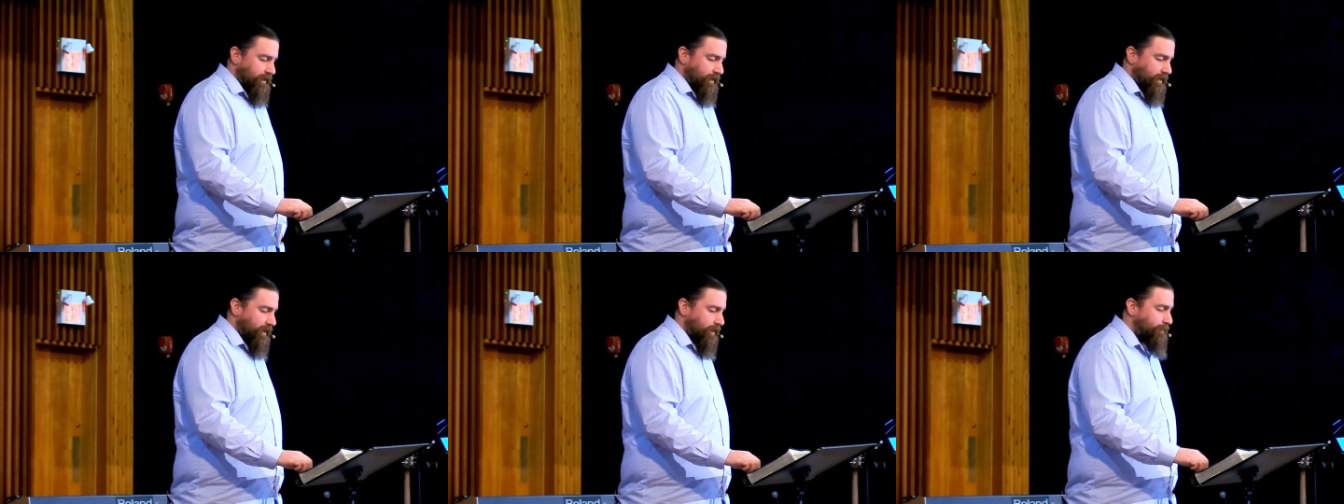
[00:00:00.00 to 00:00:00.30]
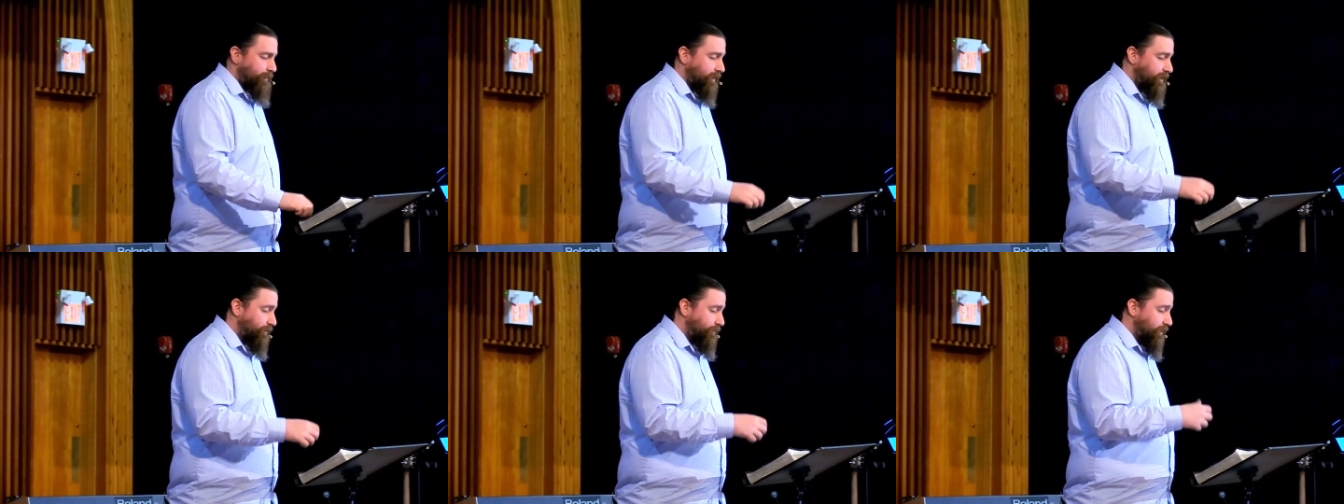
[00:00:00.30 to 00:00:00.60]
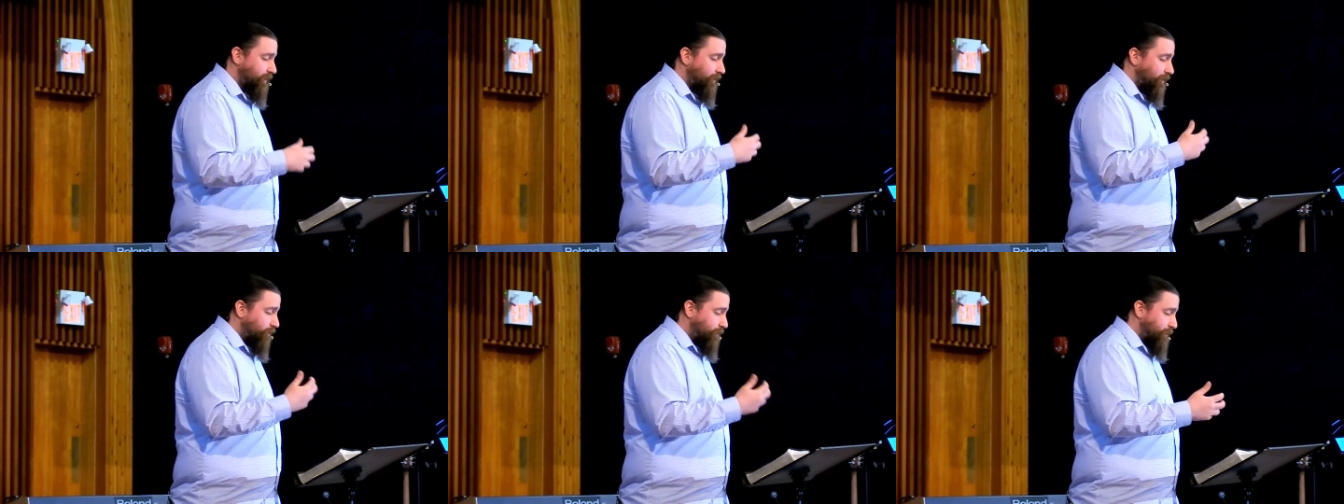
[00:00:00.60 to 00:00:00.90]
I pray that
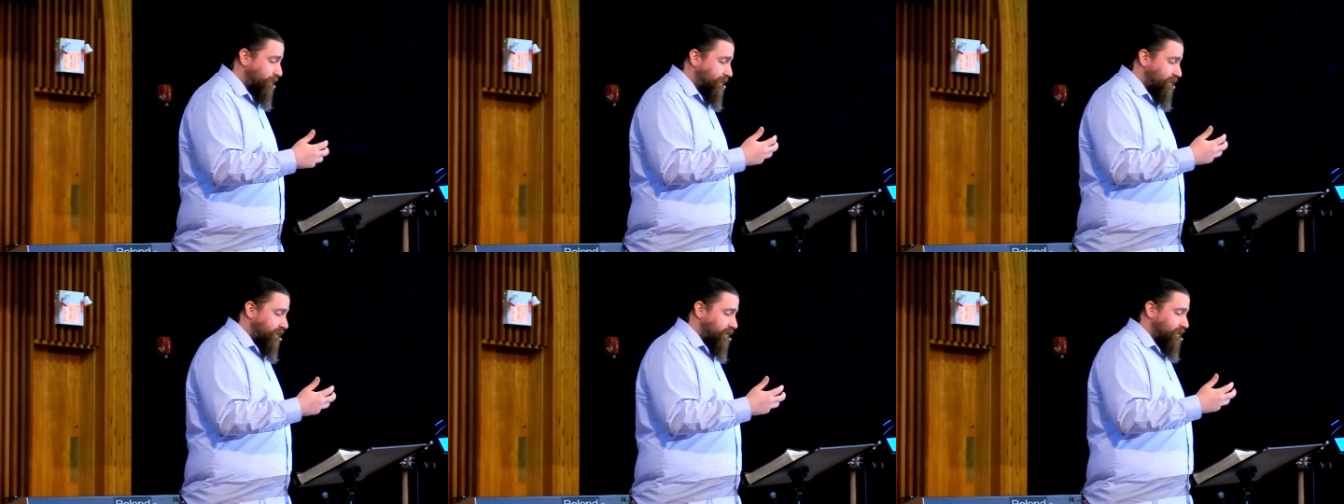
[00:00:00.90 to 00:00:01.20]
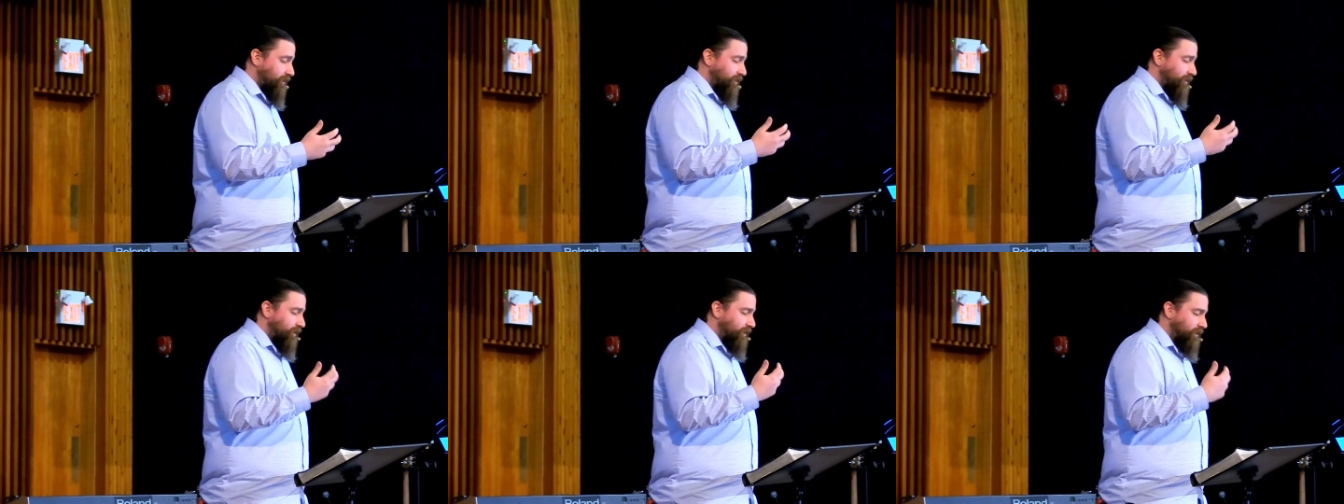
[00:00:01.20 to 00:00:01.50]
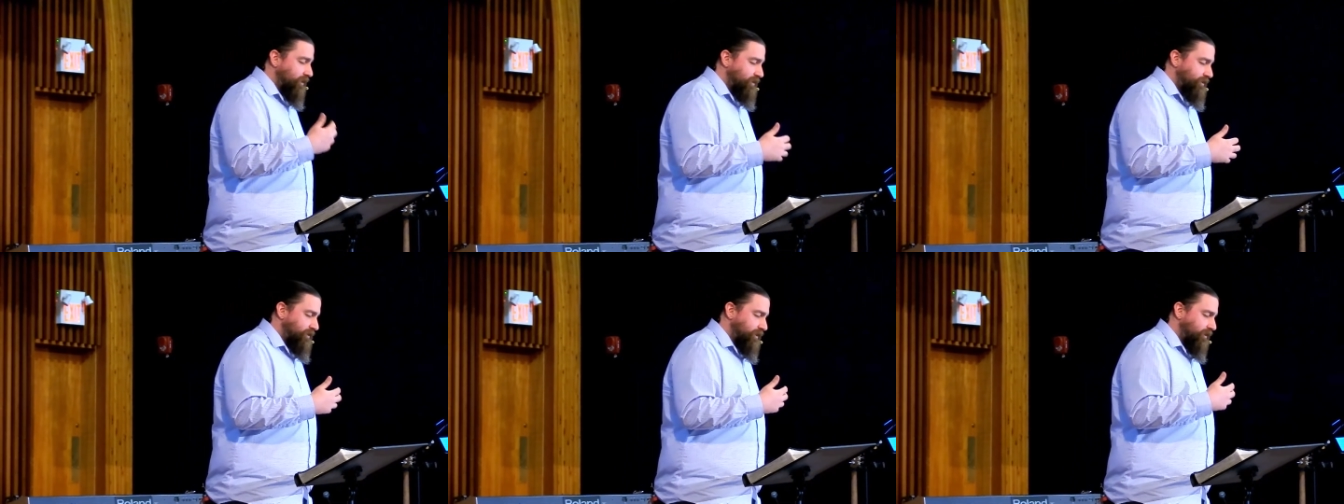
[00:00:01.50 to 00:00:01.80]
we open our
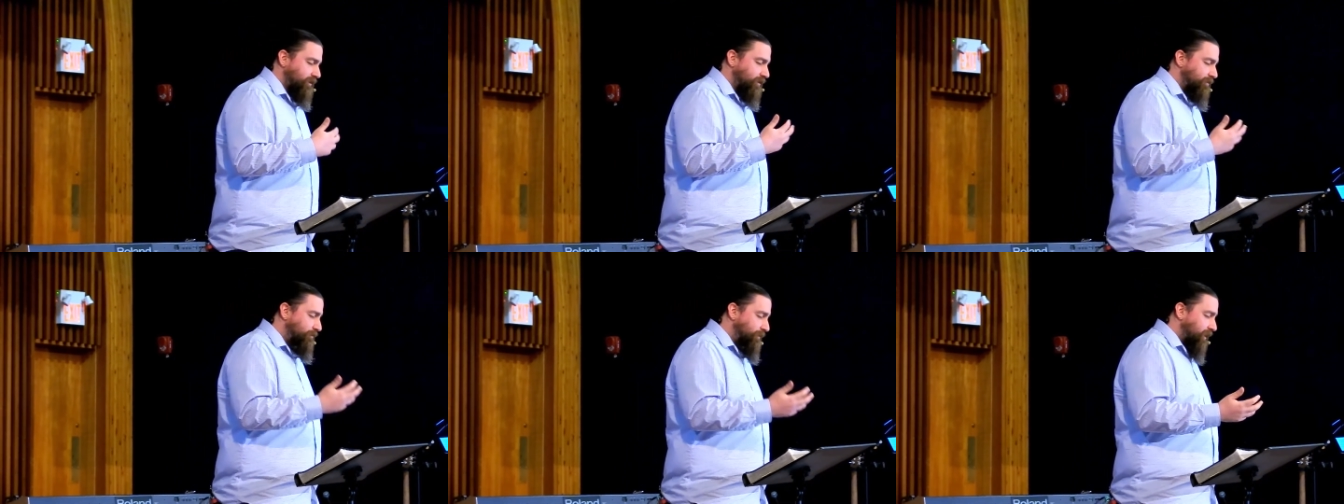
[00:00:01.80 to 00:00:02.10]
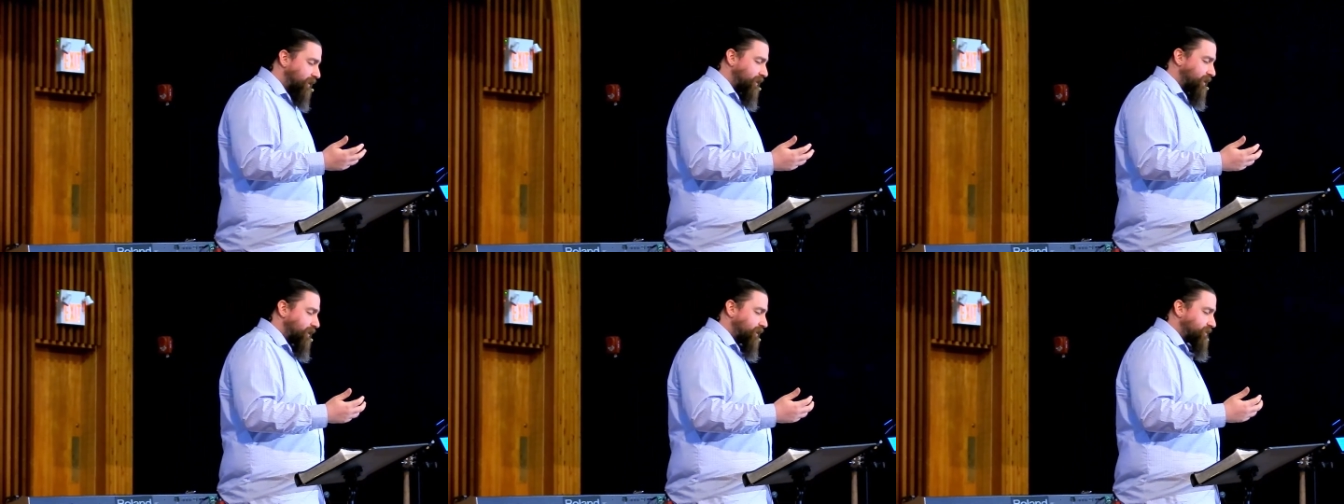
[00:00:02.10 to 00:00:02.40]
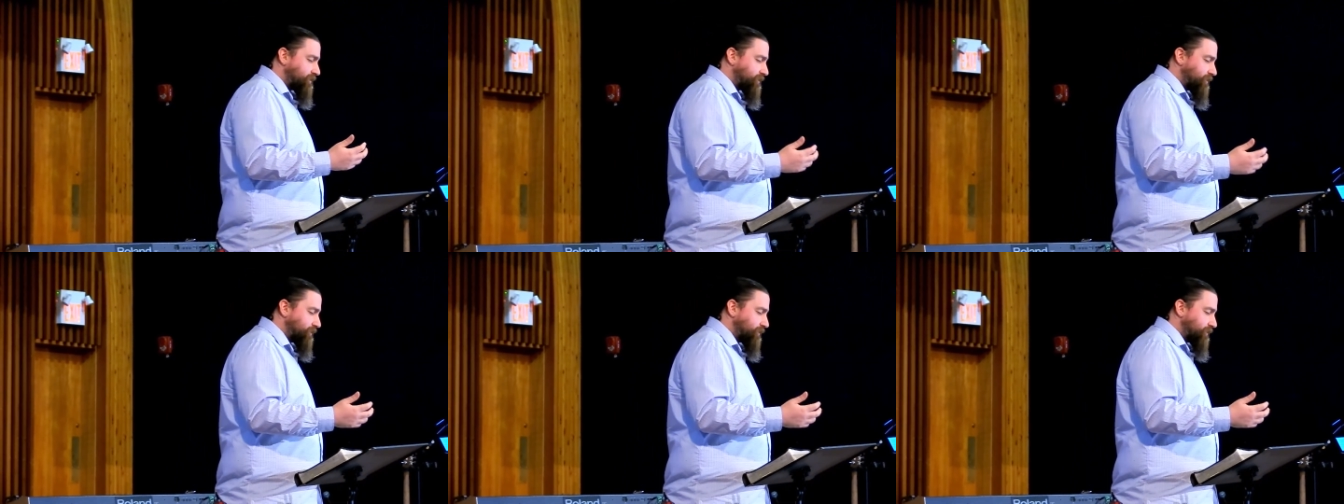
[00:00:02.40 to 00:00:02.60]
hearts and our minds to